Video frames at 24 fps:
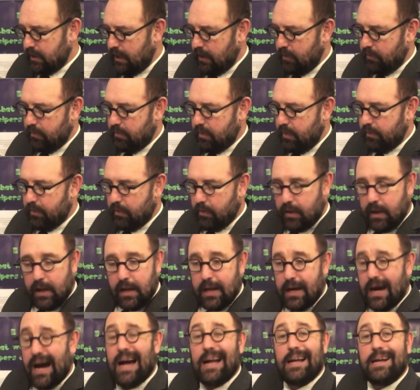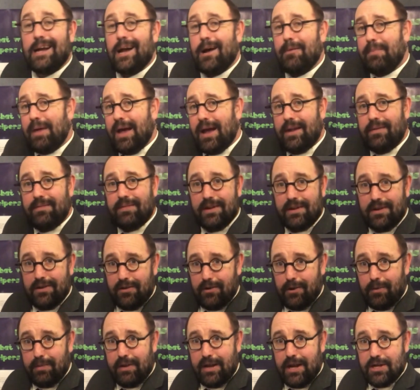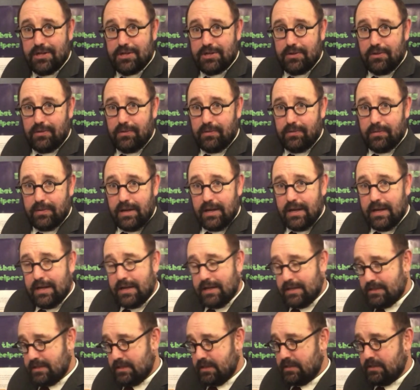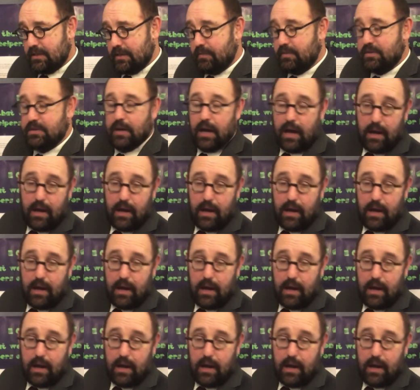I remember I come out of the denominational systems.